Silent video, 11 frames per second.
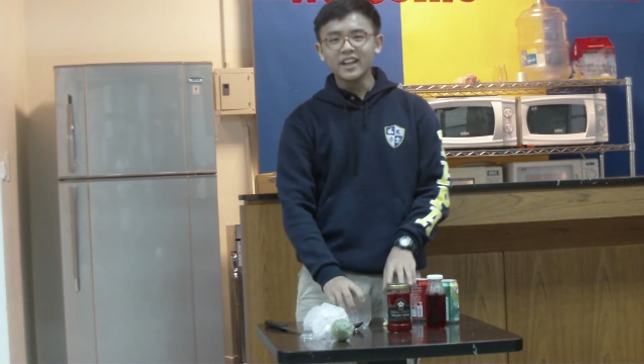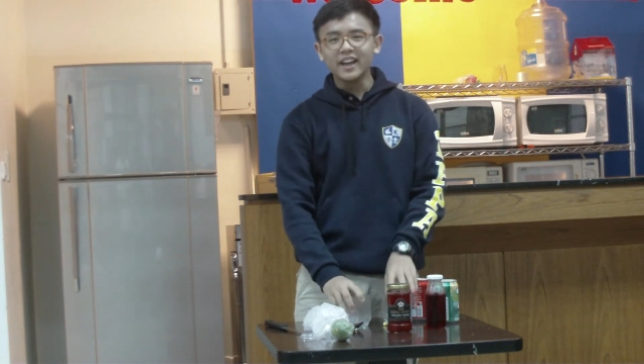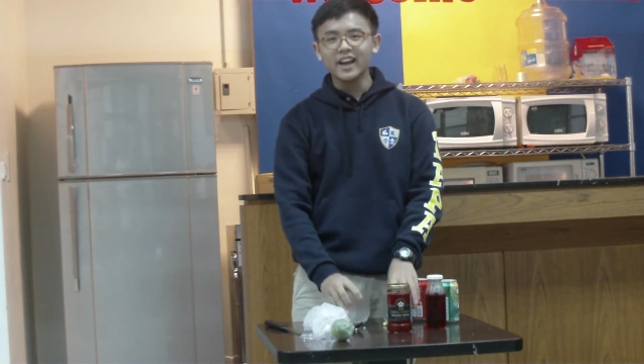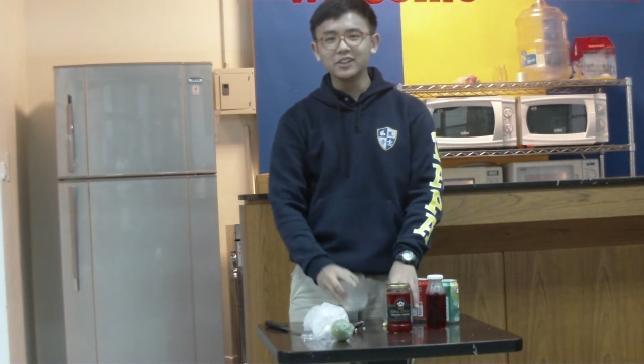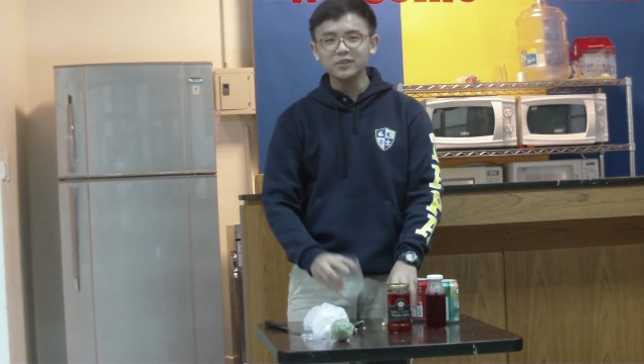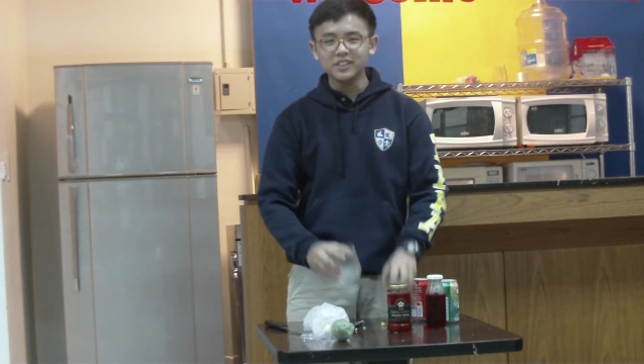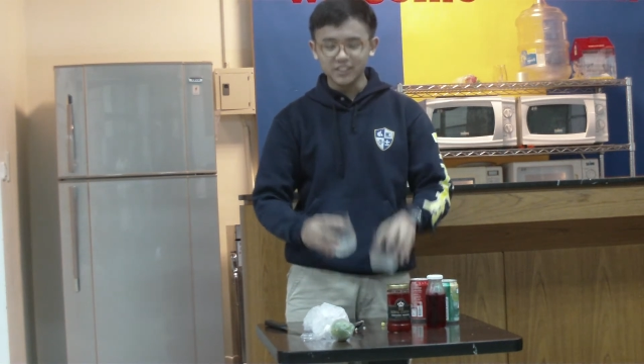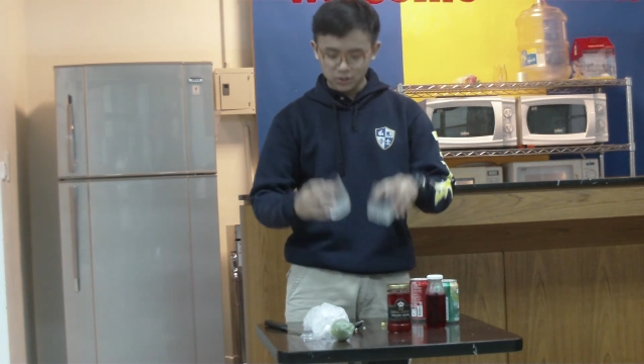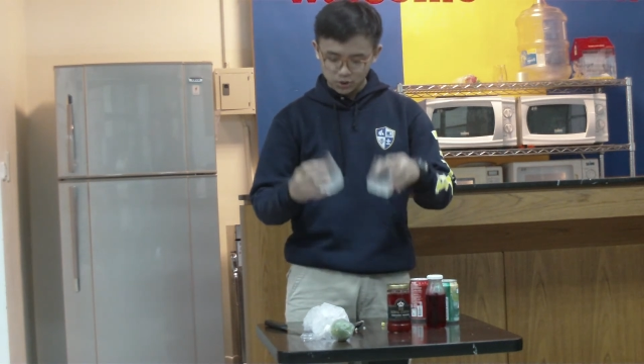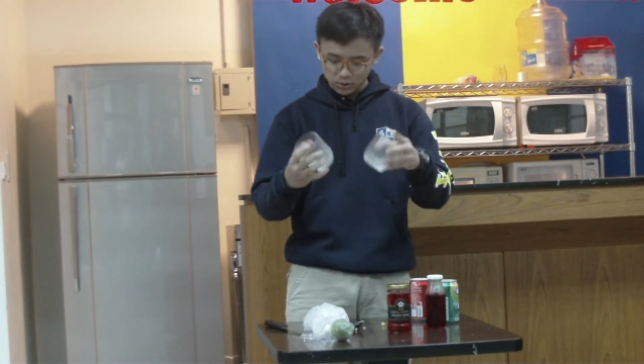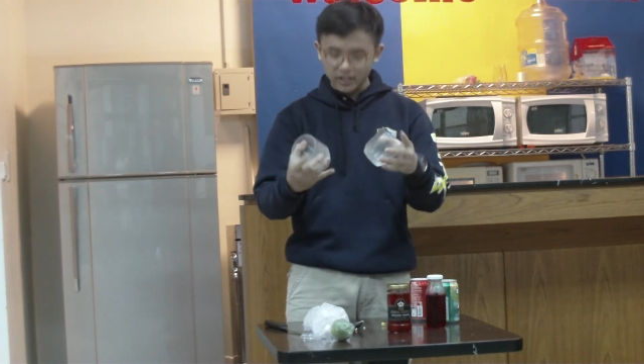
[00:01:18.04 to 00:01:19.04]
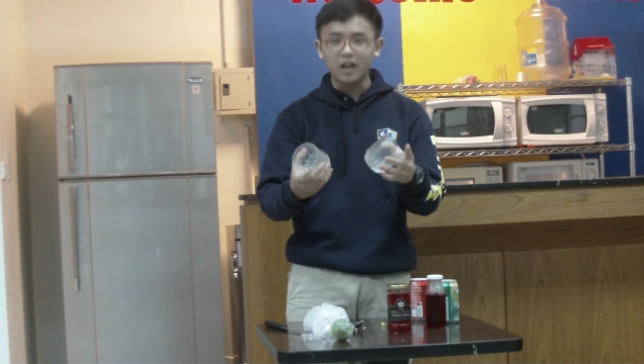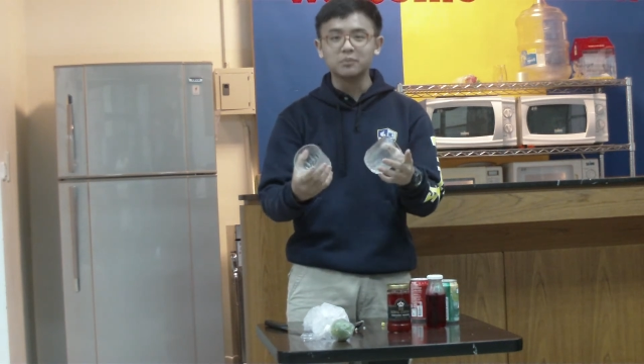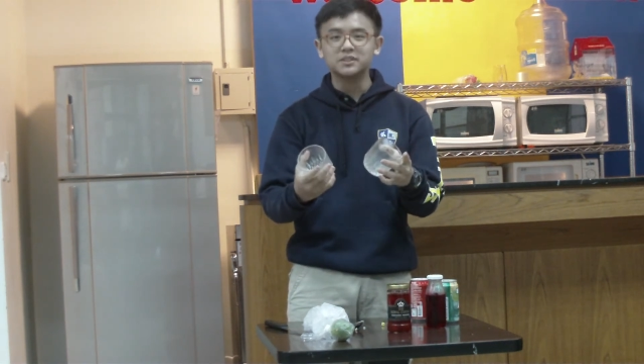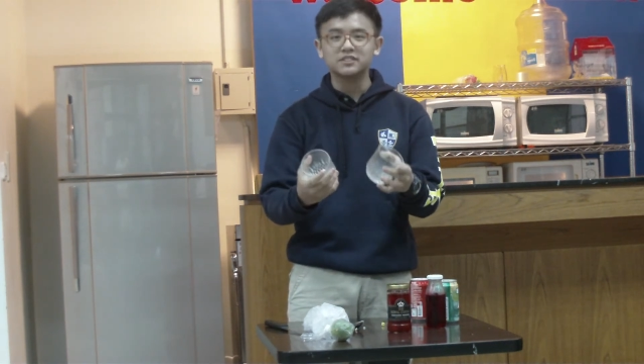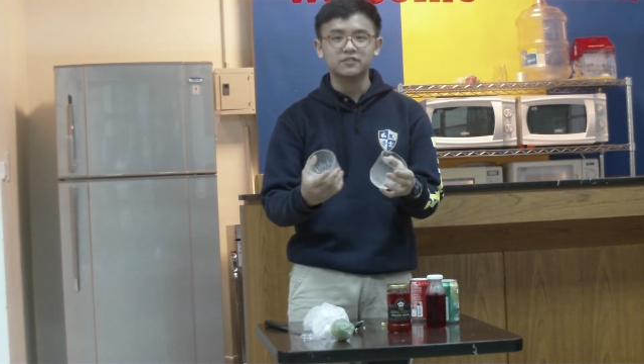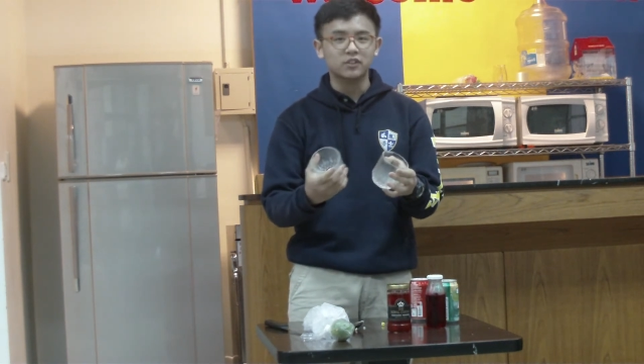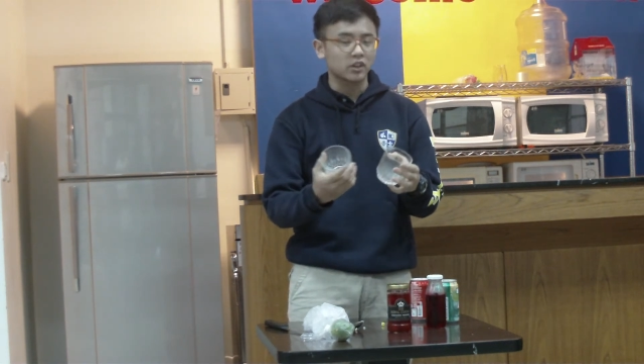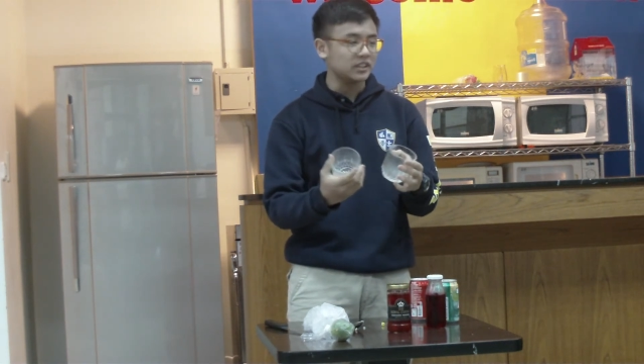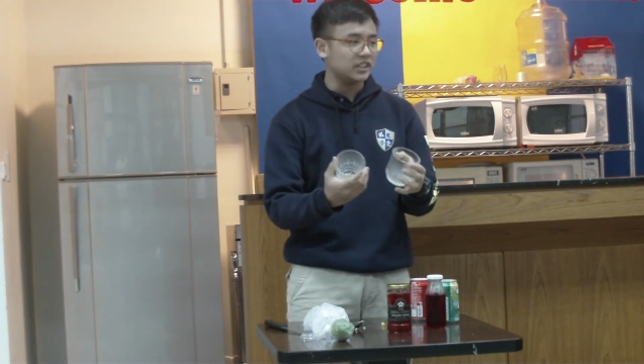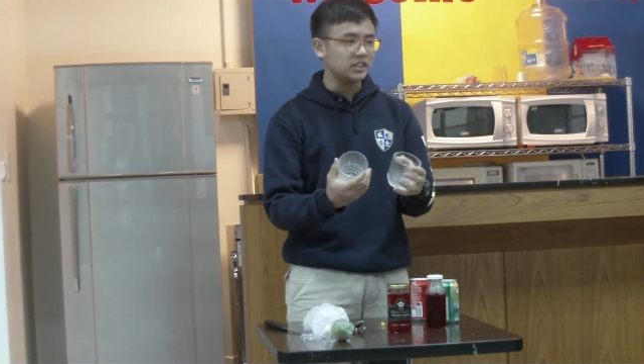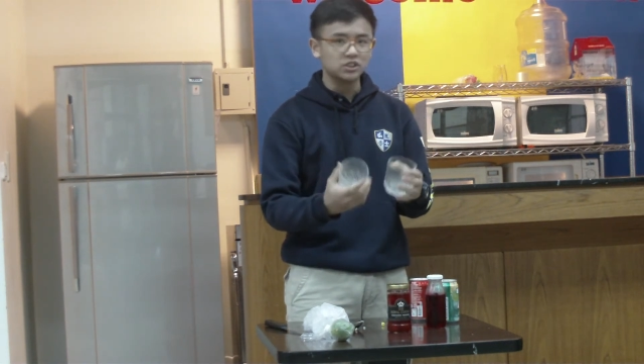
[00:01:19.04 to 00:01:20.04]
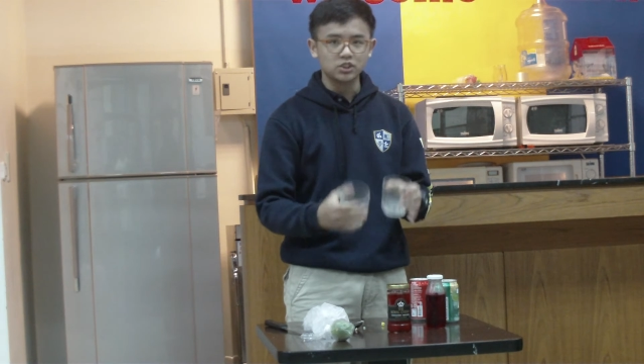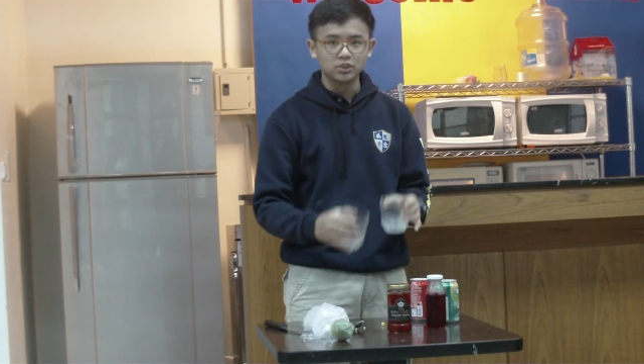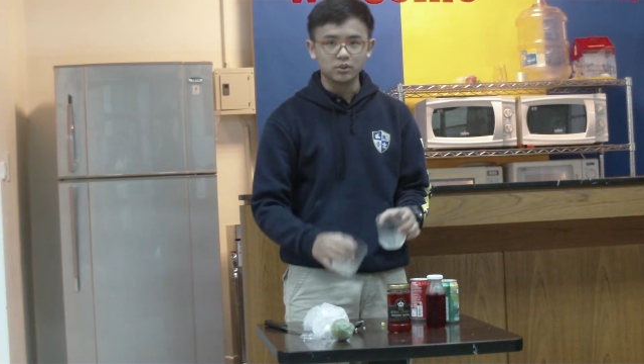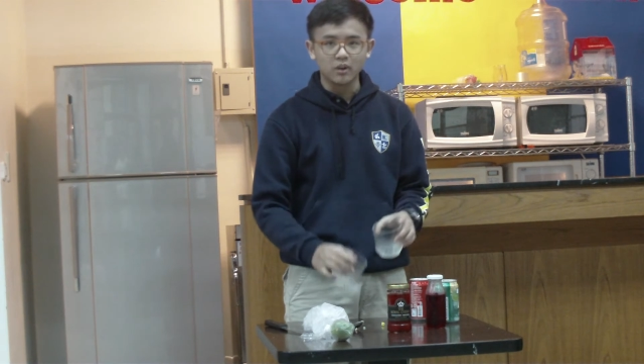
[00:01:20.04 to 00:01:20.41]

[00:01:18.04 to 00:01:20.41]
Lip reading: And you will need 2 cups for these two.